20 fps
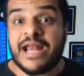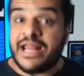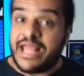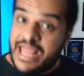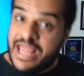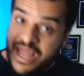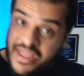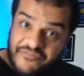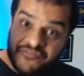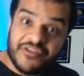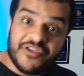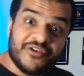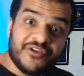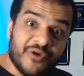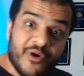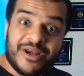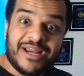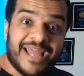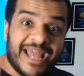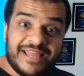And if you
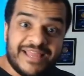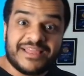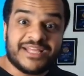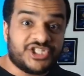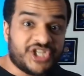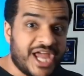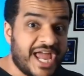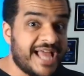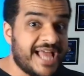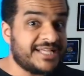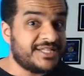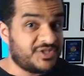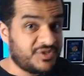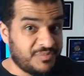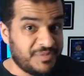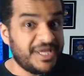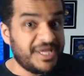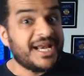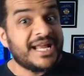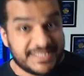don't get the chance
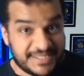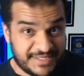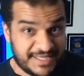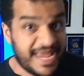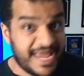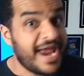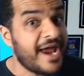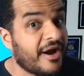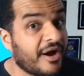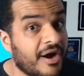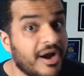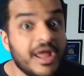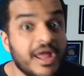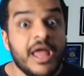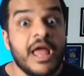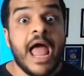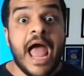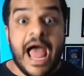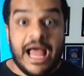to meet us there,